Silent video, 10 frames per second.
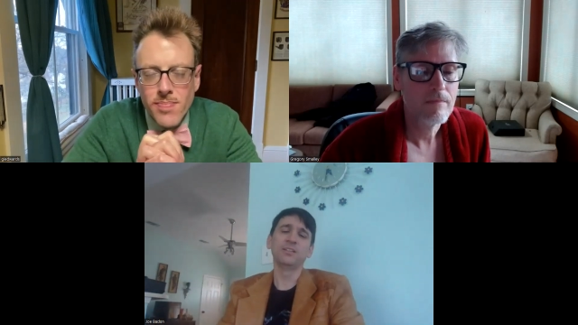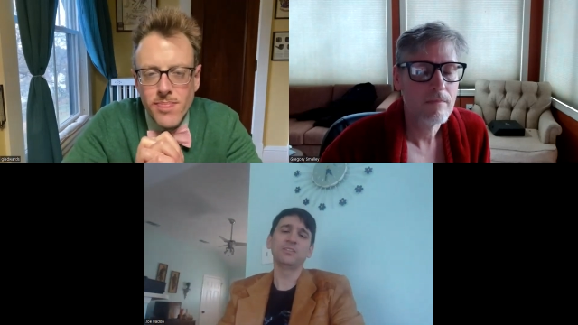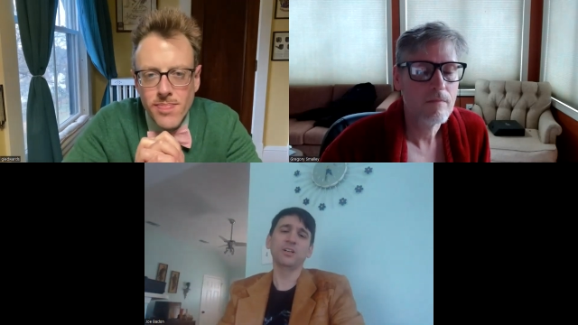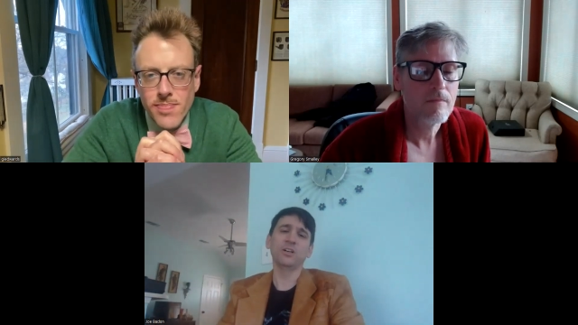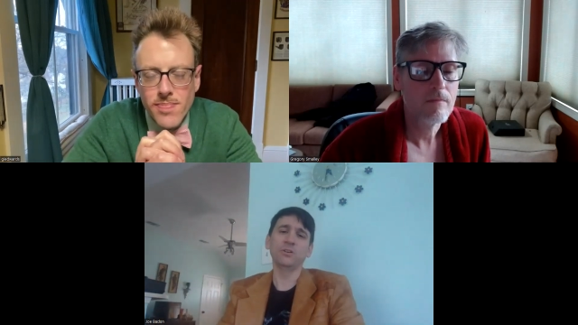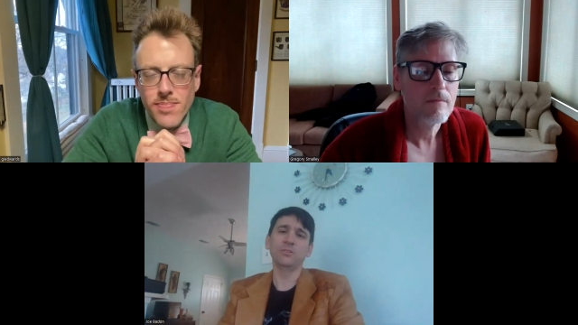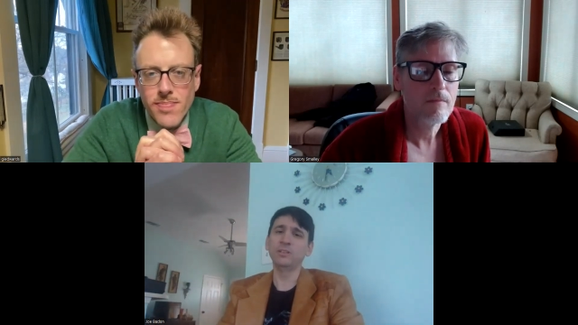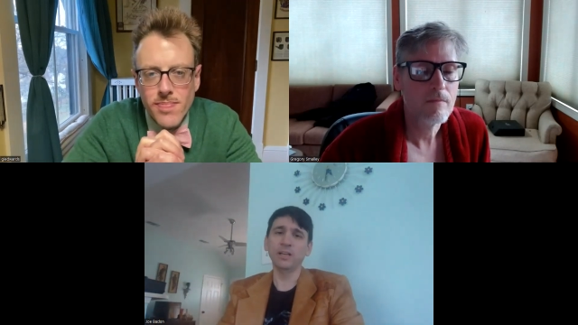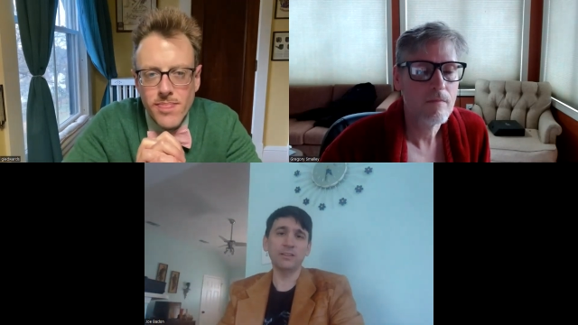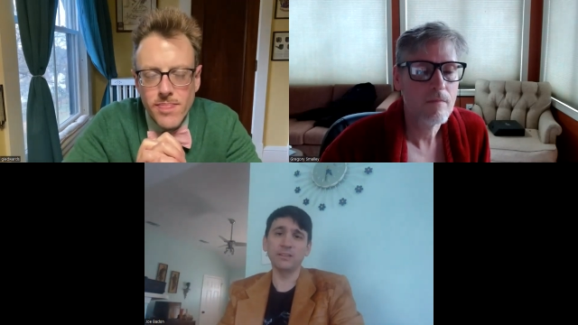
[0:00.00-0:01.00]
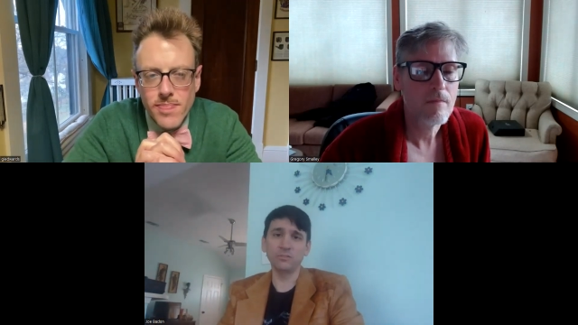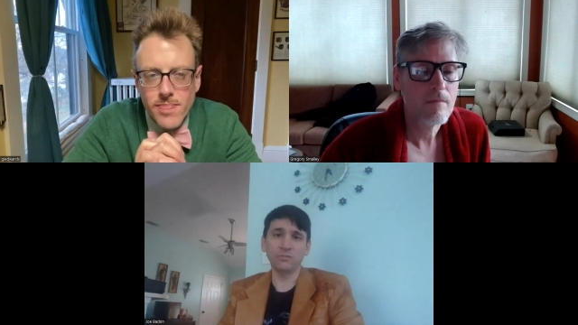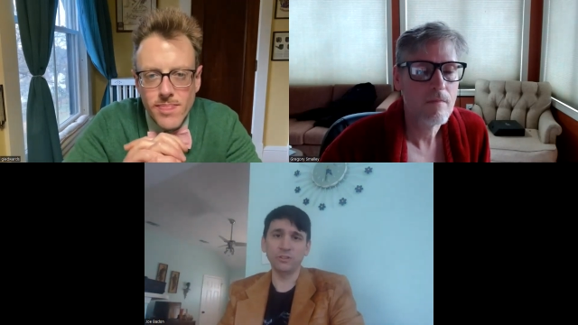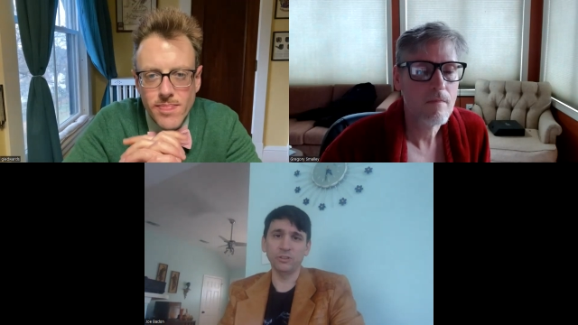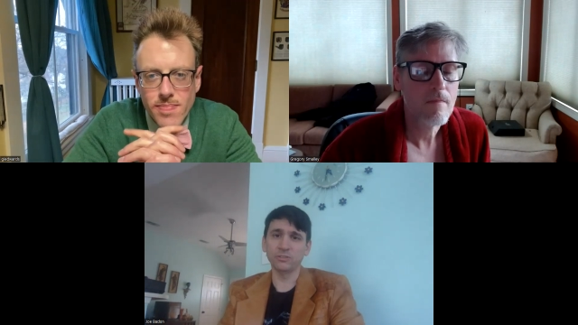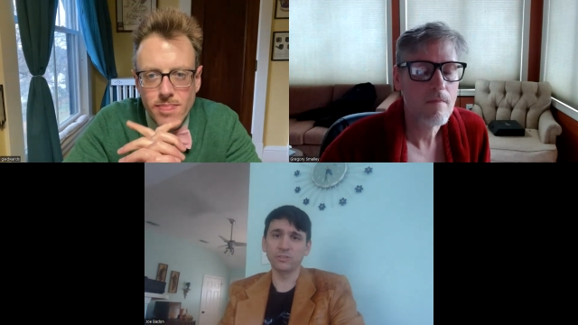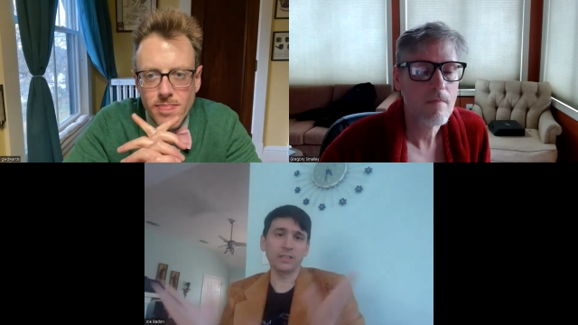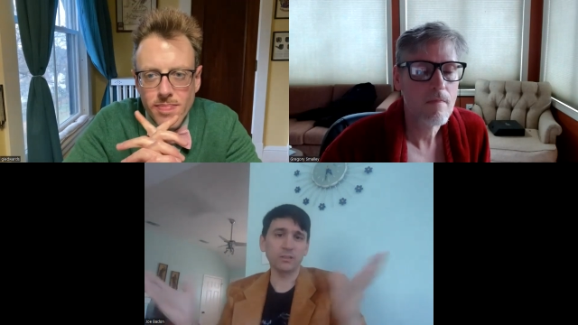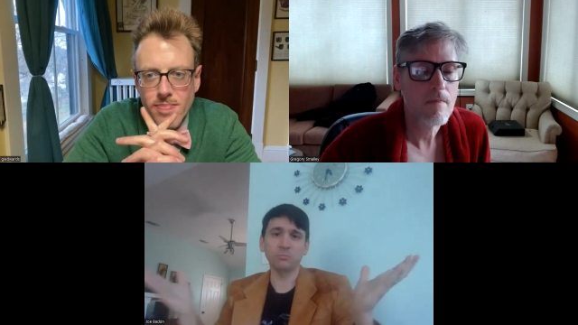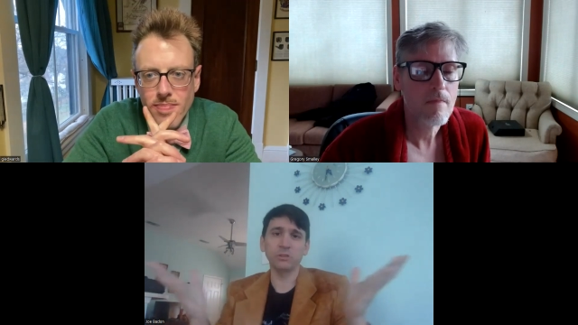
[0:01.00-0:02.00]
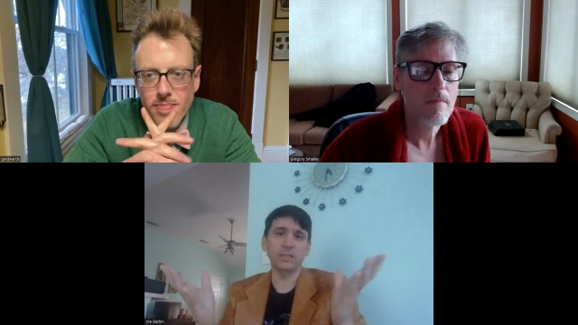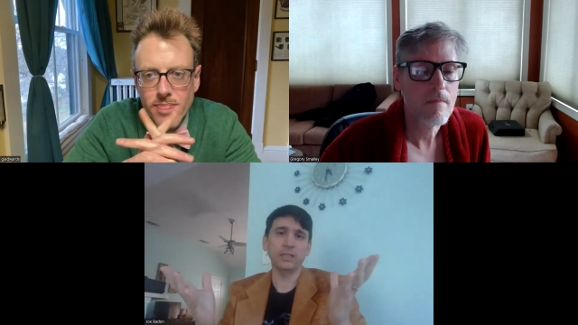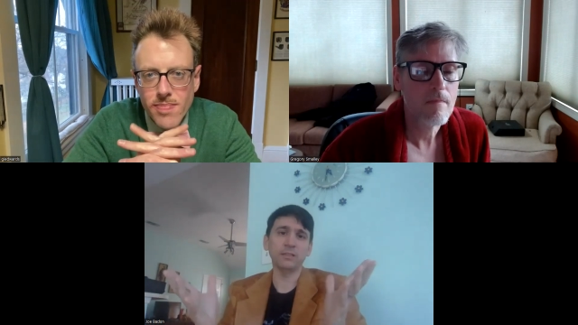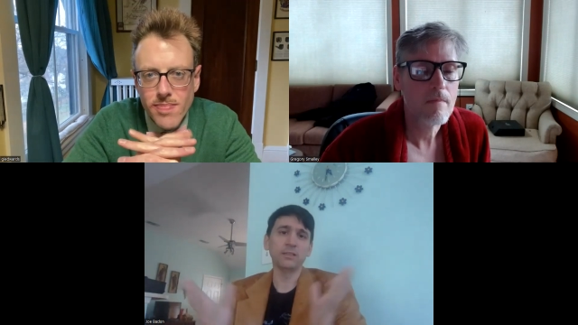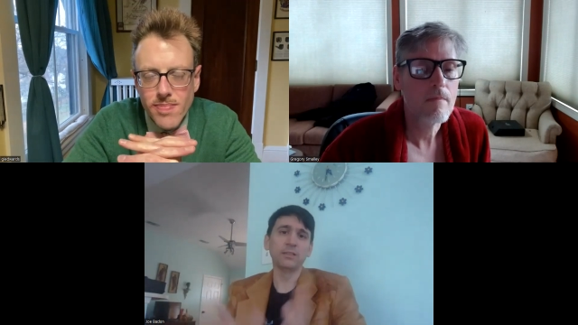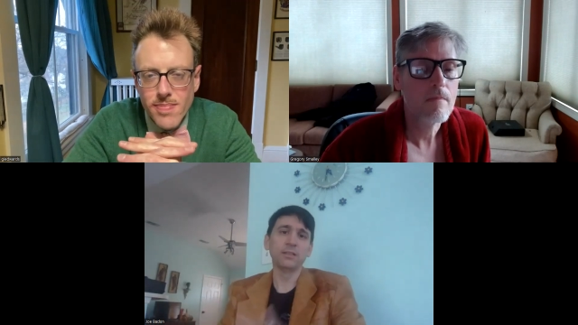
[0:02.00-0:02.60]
Speaker 1: so nothing feels like complete.